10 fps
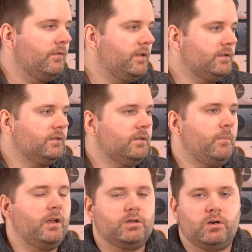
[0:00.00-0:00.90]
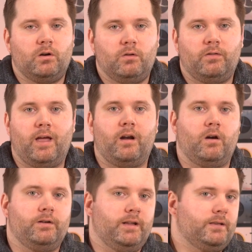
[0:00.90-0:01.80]
This is to make sure that
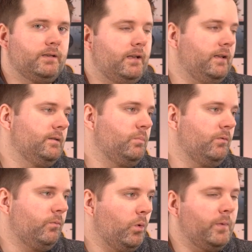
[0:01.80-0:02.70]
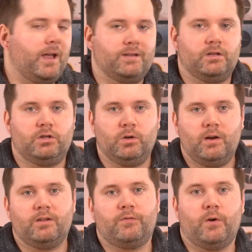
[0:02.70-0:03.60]
our disk is performing as it should
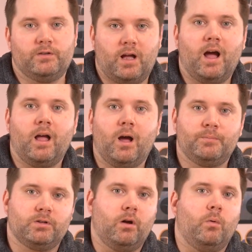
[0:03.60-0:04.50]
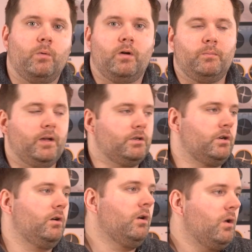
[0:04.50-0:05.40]
as far as IOPS go. We want to make
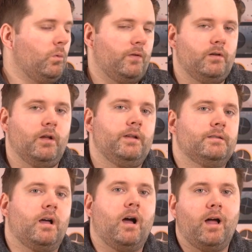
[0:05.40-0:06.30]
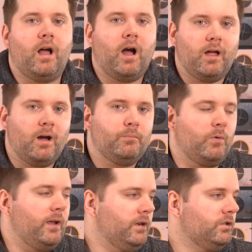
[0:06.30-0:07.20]
sure we have a nice high IOP
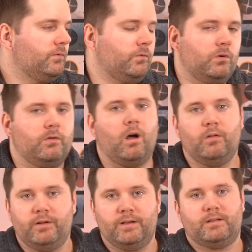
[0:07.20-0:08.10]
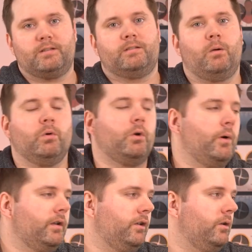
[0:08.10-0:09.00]
range for all the disks that we're going to